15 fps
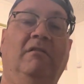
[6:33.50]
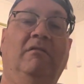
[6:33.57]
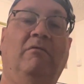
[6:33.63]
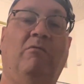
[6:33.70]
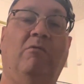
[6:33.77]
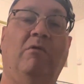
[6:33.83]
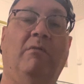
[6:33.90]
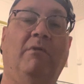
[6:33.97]

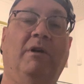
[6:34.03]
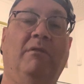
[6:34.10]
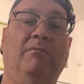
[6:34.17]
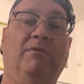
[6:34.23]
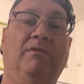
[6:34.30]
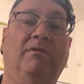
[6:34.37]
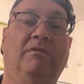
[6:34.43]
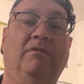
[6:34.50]
Warm up,
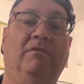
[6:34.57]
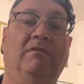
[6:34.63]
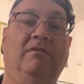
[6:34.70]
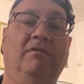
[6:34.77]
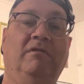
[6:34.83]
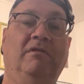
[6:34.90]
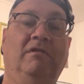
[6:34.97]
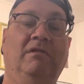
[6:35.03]

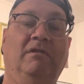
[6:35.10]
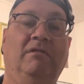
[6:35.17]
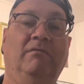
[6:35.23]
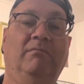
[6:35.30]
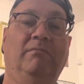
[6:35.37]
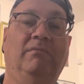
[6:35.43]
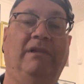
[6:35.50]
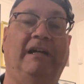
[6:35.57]

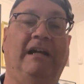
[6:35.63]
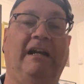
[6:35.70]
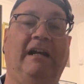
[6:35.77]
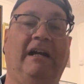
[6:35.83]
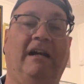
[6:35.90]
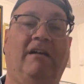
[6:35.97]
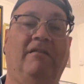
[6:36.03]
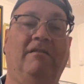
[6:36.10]
plan it
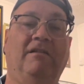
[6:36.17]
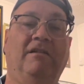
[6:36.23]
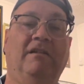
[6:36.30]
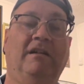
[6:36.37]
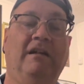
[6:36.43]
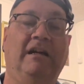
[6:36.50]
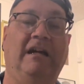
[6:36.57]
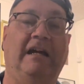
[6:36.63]
out,
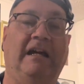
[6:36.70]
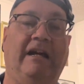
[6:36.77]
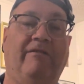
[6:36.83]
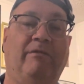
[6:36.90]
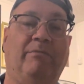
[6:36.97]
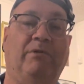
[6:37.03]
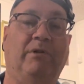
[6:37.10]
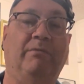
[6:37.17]
have a
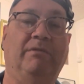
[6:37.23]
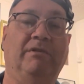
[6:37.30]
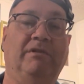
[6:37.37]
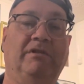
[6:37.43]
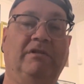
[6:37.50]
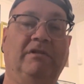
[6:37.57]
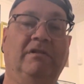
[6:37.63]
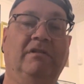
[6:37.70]
purpose.
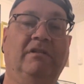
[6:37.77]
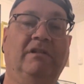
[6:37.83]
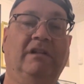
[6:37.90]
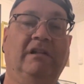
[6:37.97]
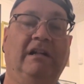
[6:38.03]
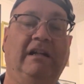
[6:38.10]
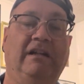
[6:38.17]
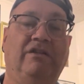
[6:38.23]

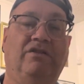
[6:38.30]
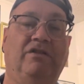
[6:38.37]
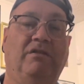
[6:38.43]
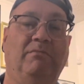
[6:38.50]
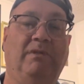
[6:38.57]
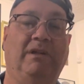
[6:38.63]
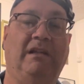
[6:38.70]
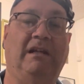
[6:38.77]
It shouldn't
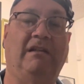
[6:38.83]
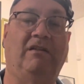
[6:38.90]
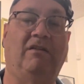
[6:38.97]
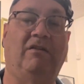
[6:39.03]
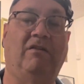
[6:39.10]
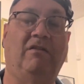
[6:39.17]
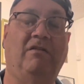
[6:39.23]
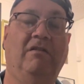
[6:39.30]
be that
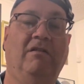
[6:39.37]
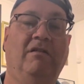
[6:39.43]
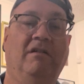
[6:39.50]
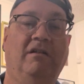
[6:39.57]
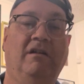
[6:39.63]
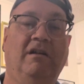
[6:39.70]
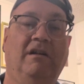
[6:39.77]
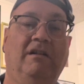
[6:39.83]
long.
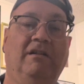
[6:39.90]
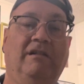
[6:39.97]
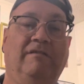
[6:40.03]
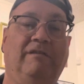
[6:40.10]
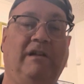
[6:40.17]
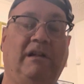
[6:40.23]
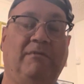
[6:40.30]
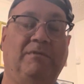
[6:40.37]

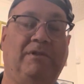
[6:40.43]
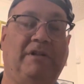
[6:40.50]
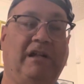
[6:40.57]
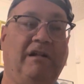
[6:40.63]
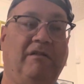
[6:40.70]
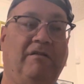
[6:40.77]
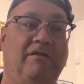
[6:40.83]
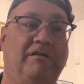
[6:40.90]
Develop
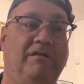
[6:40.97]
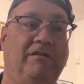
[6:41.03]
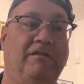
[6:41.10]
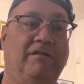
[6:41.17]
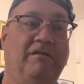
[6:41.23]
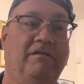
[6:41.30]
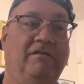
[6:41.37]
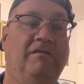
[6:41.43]
skills.
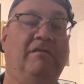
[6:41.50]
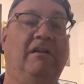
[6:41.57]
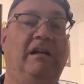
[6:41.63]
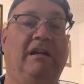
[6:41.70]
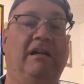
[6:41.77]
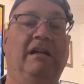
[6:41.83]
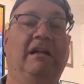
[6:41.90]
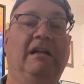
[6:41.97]
Okay.
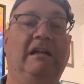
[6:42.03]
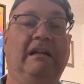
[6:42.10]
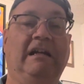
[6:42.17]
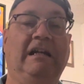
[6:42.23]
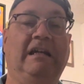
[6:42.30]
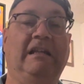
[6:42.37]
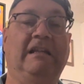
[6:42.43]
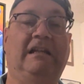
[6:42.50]

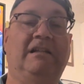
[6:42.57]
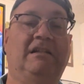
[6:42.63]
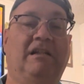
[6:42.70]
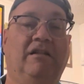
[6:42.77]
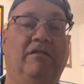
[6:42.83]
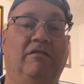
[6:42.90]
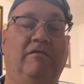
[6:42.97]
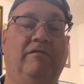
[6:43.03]
In that
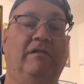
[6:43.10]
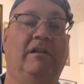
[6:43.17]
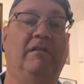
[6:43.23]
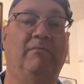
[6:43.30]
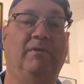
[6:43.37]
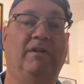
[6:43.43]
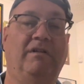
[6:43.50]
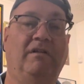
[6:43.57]
skill
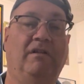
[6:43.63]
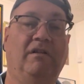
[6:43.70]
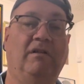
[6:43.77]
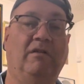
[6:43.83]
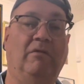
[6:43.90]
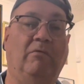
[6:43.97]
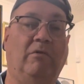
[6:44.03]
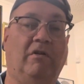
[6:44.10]
development,
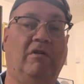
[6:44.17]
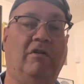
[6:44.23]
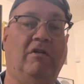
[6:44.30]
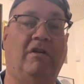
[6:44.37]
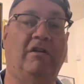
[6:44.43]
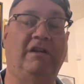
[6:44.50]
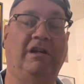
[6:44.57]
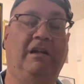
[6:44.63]
work on
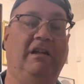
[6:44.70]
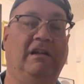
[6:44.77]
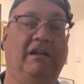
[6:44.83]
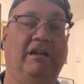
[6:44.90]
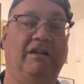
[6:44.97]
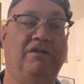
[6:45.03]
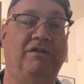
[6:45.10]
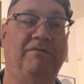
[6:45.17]

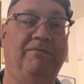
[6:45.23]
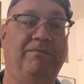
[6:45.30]
articulation.